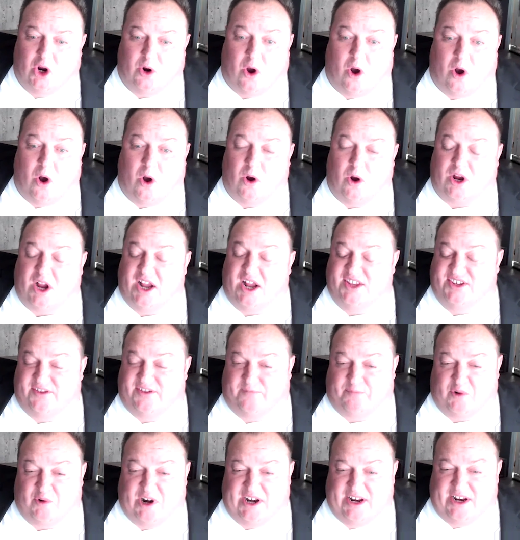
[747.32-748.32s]
all kinds
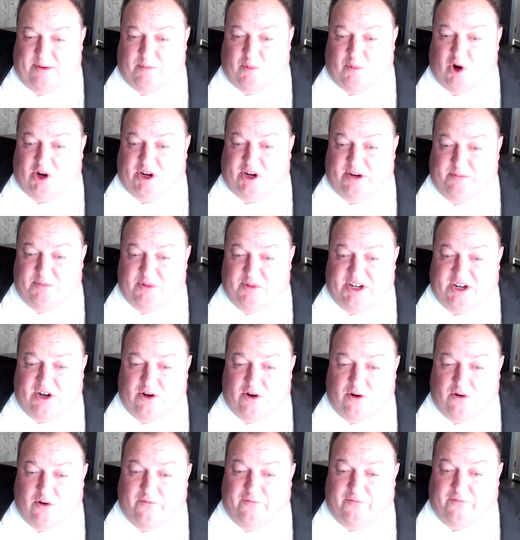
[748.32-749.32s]
of branded marketing
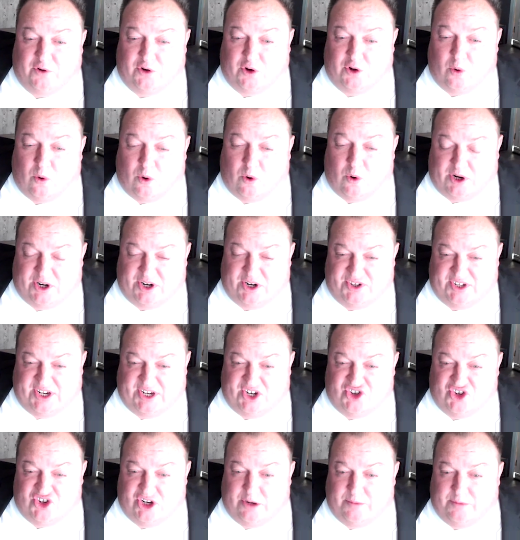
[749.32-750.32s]
material for your
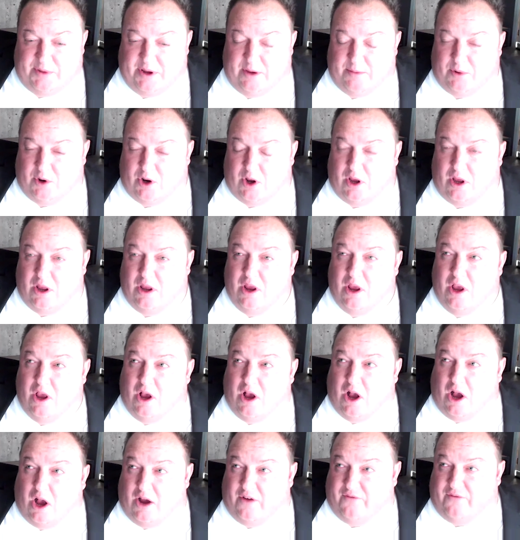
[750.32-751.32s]
organization to be able to
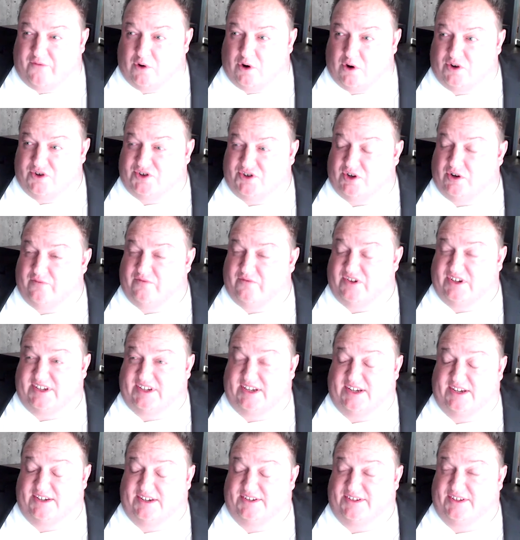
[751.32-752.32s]
offer our
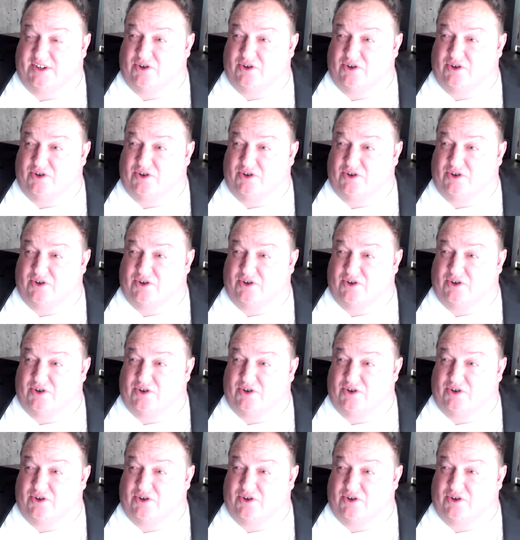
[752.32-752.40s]
services.